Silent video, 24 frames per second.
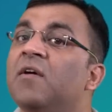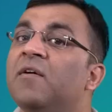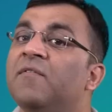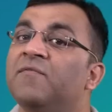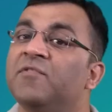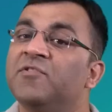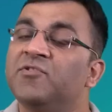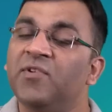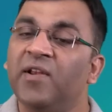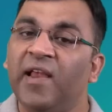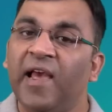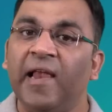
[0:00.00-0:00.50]

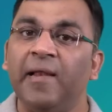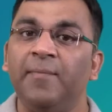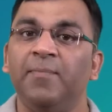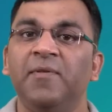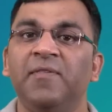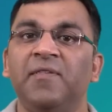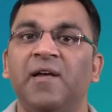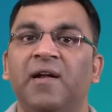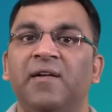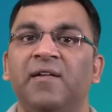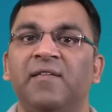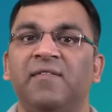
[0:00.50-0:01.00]
which will help
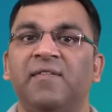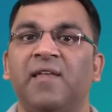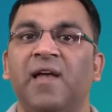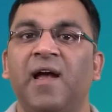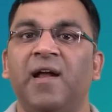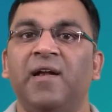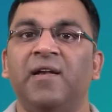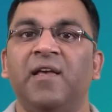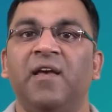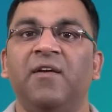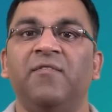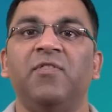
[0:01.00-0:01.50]
us
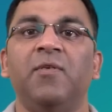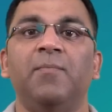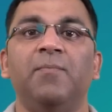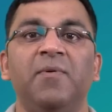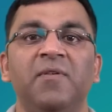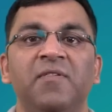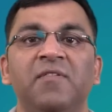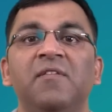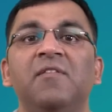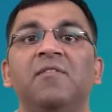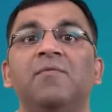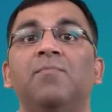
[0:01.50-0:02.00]
understand if the
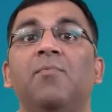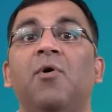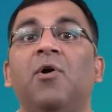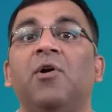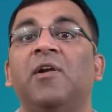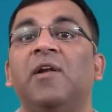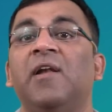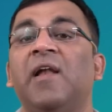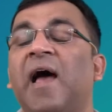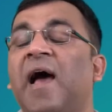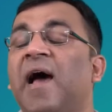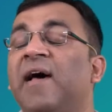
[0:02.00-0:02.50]
business
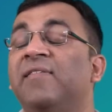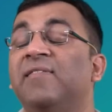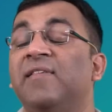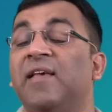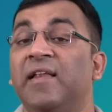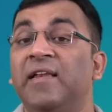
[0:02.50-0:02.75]
model has